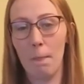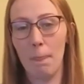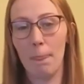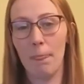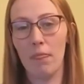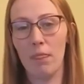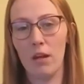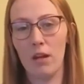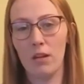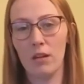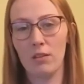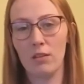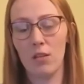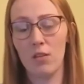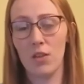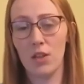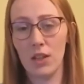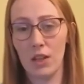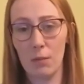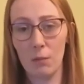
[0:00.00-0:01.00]
there's the
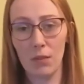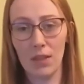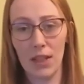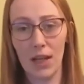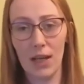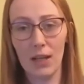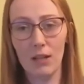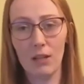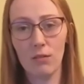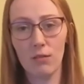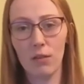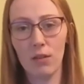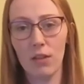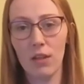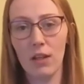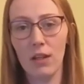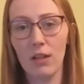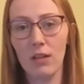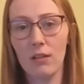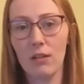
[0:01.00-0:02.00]
same sign for
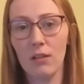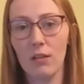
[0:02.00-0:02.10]
things,